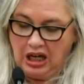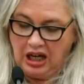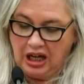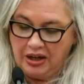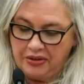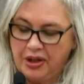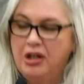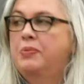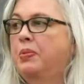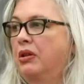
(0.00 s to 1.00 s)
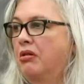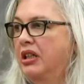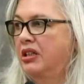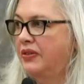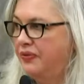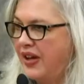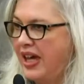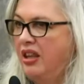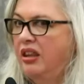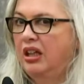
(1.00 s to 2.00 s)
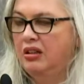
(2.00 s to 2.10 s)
those belonging to faith